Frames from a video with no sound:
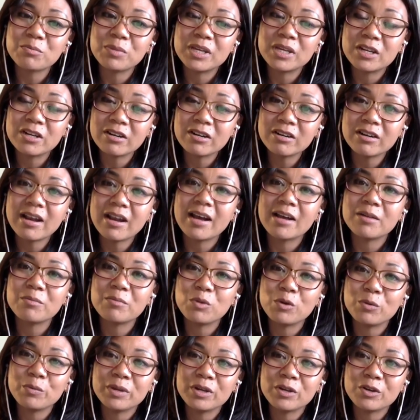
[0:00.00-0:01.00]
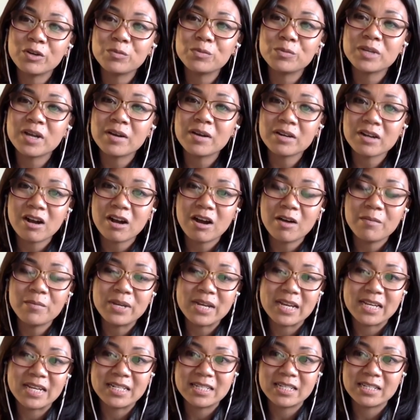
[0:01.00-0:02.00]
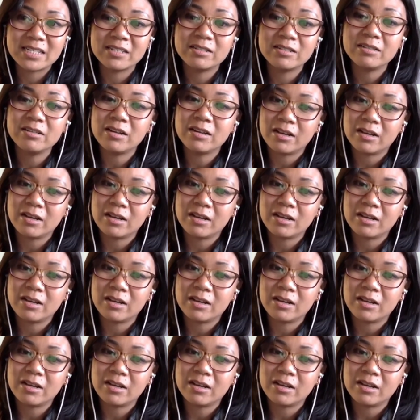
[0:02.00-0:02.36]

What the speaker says: peter@boominggroup.com, and I did